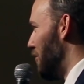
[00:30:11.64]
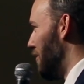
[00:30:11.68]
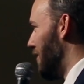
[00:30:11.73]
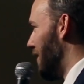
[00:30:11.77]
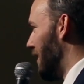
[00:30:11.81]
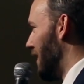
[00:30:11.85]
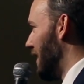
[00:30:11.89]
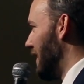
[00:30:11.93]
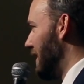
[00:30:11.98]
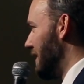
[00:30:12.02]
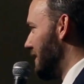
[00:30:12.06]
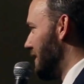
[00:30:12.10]
do
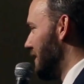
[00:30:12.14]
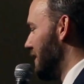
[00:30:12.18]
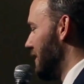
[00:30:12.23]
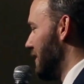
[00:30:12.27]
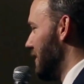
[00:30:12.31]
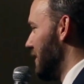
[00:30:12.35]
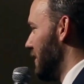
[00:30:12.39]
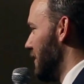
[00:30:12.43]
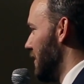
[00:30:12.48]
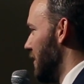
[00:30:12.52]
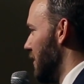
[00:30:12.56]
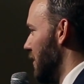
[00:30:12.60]
that.
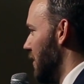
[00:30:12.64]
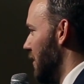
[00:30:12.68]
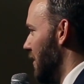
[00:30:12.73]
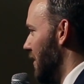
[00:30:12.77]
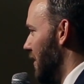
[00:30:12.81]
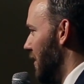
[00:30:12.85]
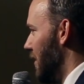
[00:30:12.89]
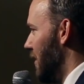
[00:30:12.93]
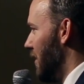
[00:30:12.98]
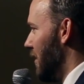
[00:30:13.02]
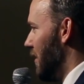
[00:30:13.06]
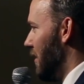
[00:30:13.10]

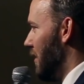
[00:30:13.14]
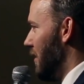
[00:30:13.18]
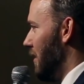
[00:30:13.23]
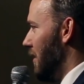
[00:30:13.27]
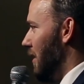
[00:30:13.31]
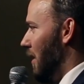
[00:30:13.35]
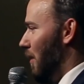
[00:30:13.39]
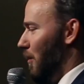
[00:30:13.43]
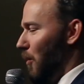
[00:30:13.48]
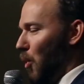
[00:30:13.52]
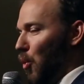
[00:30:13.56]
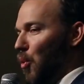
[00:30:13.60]

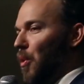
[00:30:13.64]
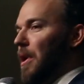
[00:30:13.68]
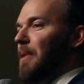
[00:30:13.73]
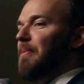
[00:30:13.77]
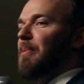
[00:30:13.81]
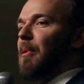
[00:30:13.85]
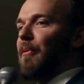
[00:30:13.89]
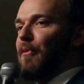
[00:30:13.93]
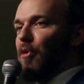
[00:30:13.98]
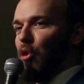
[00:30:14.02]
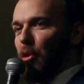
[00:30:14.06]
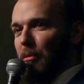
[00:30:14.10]
Well,
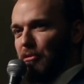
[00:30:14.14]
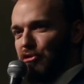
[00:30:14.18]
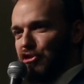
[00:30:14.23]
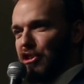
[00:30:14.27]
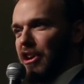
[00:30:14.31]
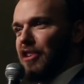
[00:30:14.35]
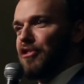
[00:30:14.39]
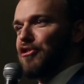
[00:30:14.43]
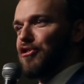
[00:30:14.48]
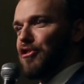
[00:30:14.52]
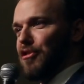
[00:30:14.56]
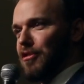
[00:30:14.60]
we perform
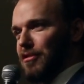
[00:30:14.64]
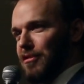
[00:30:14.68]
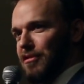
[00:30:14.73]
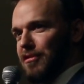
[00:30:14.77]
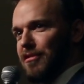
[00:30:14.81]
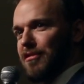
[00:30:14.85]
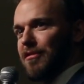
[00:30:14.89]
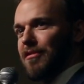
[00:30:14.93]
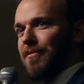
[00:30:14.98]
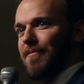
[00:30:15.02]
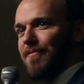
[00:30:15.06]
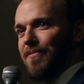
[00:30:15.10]

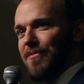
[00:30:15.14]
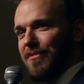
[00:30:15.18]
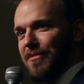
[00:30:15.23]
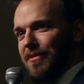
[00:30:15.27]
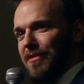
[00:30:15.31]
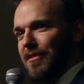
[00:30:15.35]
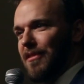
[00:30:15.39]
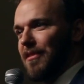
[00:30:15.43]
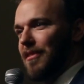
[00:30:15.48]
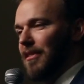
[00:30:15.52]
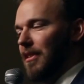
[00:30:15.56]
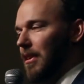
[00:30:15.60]
gestures.
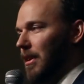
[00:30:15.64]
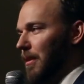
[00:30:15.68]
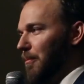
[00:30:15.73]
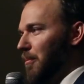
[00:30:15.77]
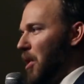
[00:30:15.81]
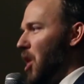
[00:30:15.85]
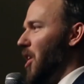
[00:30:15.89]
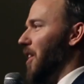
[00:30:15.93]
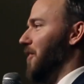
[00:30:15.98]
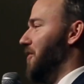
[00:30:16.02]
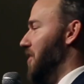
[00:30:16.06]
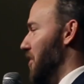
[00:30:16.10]

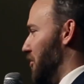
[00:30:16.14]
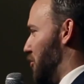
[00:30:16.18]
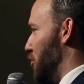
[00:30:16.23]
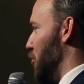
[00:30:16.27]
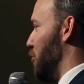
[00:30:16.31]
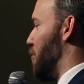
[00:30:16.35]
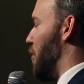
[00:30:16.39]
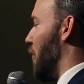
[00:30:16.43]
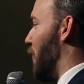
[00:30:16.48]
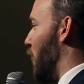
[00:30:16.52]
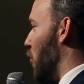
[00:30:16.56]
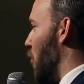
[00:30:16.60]

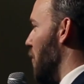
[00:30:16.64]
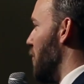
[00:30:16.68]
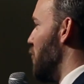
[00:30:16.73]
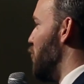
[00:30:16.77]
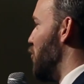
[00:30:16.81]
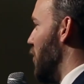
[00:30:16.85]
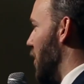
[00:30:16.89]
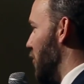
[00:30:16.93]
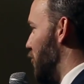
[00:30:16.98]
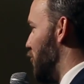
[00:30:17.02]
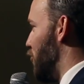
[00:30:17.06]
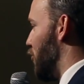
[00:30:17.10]
Politicians
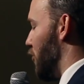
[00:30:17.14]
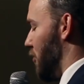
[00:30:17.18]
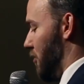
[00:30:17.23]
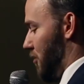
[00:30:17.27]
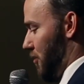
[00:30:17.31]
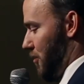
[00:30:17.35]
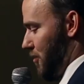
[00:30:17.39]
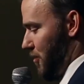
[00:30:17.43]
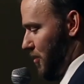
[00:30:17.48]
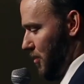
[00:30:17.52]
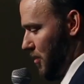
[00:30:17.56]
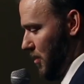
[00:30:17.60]
perform
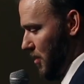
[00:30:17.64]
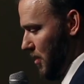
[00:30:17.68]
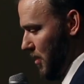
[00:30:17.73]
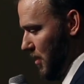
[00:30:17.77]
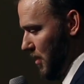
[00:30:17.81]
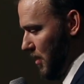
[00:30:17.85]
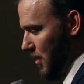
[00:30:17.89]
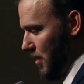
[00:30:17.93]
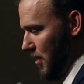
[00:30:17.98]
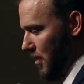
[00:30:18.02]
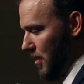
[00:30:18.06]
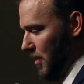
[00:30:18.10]
gestures,
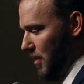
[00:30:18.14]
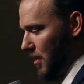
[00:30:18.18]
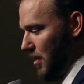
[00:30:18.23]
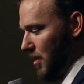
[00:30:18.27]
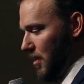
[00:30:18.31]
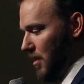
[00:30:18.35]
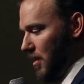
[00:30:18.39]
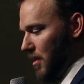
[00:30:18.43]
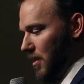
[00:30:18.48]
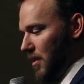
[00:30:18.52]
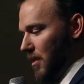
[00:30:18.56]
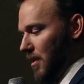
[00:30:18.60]

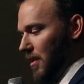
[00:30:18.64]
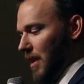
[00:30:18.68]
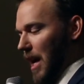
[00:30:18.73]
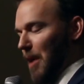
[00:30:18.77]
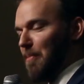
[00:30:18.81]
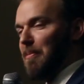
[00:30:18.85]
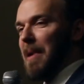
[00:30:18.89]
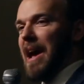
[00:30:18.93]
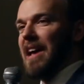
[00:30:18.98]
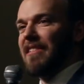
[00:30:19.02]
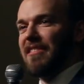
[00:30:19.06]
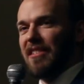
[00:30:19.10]

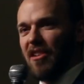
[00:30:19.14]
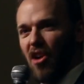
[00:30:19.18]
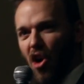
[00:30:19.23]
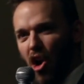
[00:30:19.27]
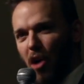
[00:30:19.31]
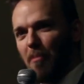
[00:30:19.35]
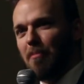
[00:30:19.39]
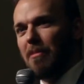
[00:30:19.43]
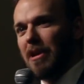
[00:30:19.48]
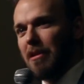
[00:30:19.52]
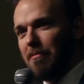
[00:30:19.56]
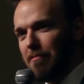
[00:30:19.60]
like passing
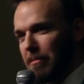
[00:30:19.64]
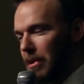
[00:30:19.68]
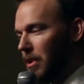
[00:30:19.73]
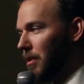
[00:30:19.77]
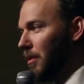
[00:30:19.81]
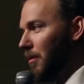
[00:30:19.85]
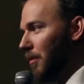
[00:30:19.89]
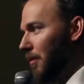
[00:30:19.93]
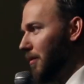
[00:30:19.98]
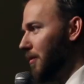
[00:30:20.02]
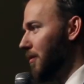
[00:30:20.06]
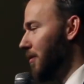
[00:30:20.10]
heartbeat
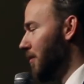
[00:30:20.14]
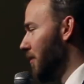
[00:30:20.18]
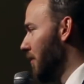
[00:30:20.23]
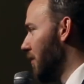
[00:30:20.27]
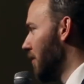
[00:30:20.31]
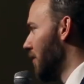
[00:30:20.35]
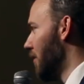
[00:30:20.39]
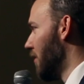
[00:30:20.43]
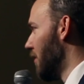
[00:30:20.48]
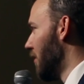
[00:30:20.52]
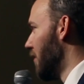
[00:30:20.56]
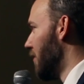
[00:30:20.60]
bills
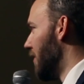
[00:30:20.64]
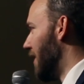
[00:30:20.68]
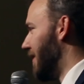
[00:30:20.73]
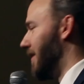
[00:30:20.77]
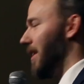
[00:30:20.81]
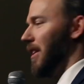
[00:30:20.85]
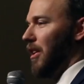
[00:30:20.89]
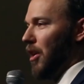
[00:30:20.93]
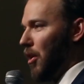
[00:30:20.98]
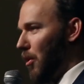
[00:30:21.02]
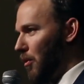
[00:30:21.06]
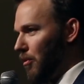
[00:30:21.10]

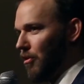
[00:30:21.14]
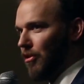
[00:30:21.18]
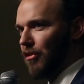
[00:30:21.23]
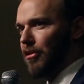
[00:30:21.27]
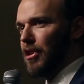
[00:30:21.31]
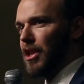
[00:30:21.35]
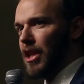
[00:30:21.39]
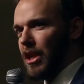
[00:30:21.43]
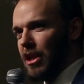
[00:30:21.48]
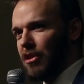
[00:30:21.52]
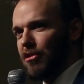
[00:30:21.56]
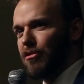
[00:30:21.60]
that they know are
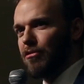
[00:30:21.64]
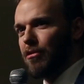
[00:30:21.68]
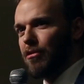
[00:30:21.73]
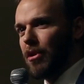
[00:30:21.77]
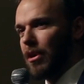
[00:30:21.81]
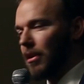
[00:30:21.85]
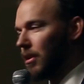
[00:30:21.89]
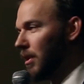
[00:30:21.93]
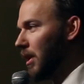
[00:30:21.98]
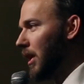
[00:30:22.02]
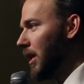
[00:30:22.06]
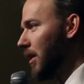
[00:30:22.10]
just going to get
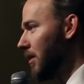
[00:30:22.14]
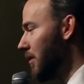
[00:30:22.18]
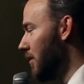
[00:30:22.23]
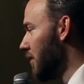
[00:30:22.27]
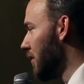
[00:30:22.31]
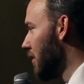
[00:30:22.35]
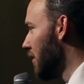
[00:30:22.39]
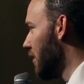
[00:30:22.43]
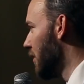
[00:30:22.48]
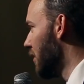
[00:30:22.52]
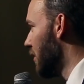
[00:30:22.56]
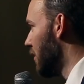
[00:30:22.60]
struck
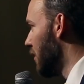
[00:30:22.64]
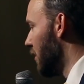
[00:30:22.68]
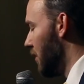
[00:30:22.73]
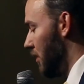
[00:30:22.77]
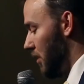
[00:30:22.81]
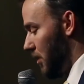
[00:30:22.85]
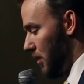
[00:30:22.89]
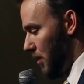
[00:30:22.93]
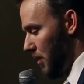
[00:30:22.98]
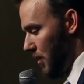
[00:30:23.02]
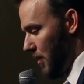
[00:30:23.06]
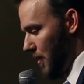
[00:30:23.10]
down,
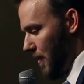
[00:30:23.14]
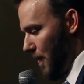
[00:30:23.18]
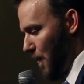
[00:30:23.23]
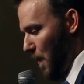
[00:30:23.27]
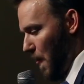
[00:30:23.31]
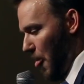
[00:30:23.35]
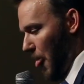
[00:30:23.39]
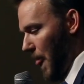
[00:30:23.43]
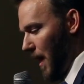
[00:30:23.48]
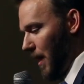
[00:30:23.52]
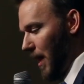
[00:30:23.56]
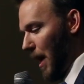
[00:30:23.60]

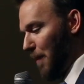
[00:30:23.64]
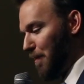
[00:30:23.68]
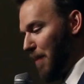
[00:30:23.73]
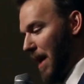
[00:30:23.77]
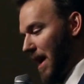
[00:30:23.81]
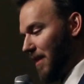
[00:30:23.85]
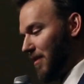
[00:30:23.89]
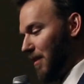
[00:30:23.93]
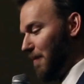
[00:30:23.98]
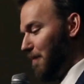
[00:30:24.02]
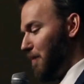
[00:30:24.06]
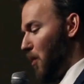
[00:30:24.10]
like
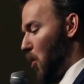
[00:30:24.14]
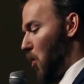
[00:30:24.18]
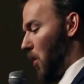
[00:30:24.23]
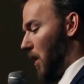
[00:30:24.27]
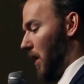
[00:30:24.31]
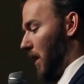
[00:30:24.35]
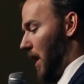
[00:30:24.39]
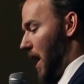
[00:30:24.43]
passing Born